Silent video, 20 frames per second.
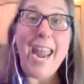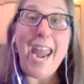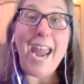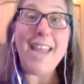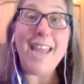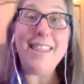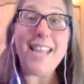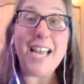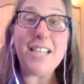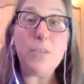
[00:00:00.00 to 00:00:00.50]

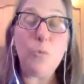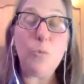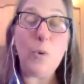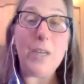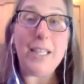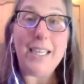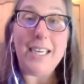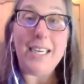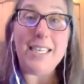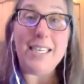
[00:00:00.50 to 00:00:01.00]
And that's
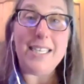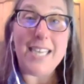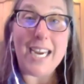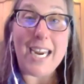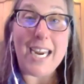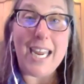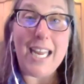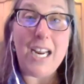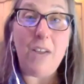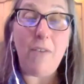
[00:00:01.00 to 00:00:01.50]
really
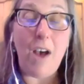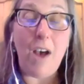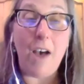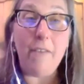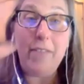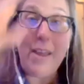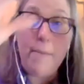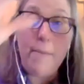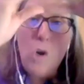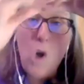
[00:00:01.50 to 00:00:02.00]
indicative
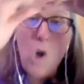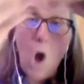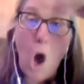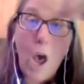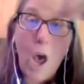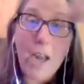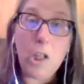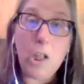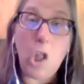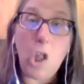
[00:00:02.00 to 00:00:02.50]
of them
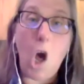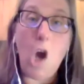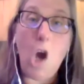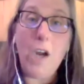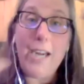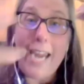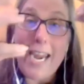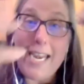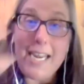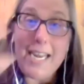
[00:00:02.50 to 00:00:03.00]
not
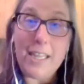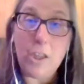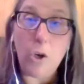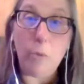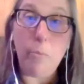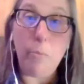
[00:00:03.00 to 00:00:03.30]
elongating their